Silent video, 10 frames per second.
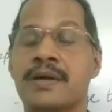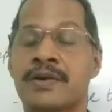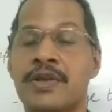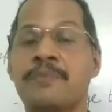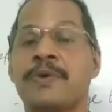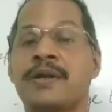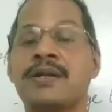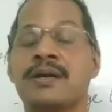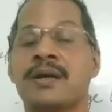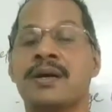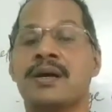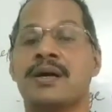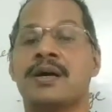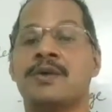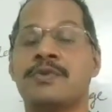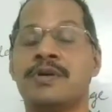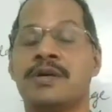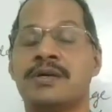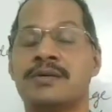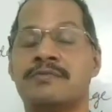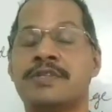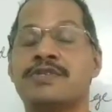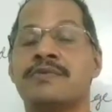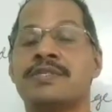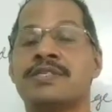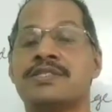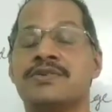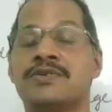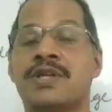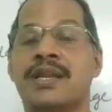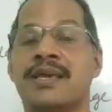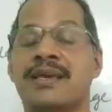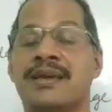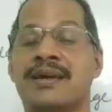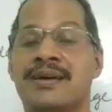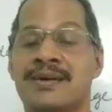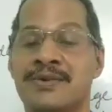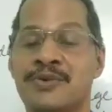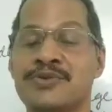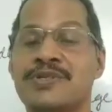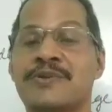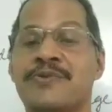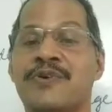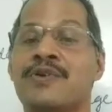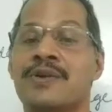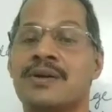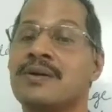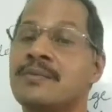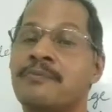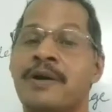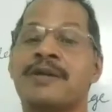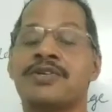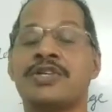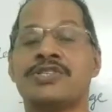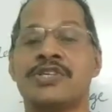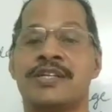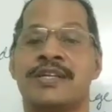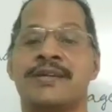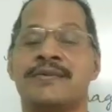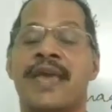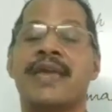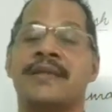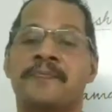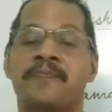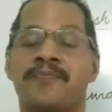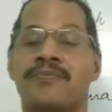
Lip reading: creeper, which is usually used for punishing children. Cane.